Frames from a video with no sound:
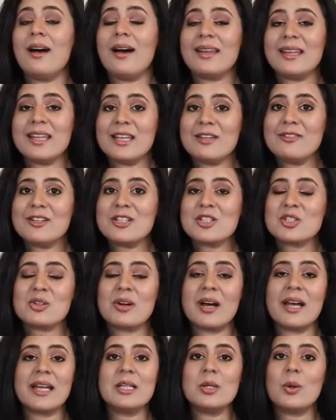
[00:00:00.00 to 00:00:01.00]
I even
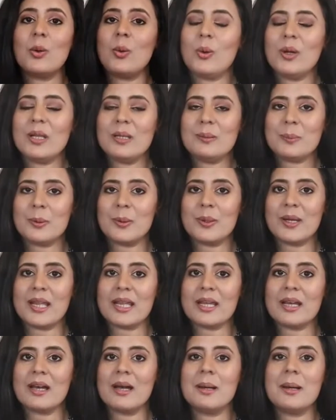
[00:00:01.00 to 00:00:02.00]
tried oil
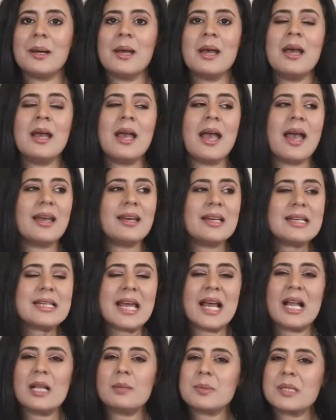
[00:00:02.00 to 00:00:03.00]
pulling, and
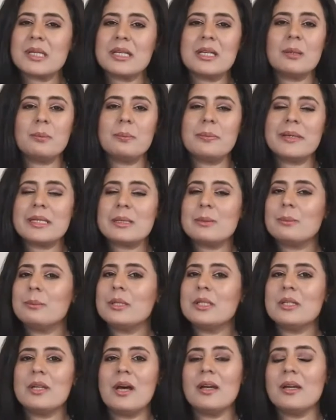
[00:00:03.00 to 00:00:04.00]
it helped a little bit,
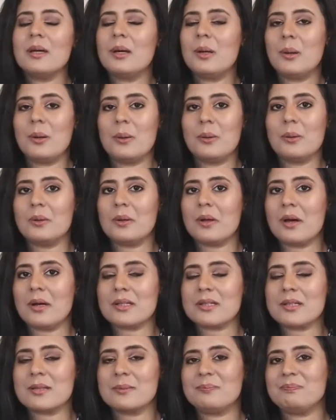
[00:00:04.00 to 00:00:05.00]
but not a whole
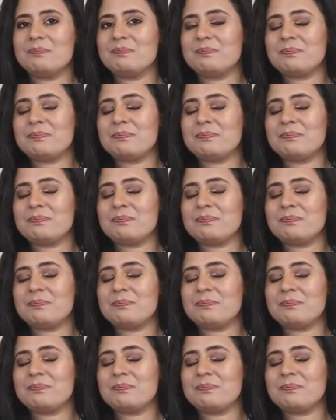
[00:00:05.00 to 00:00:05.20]
lot.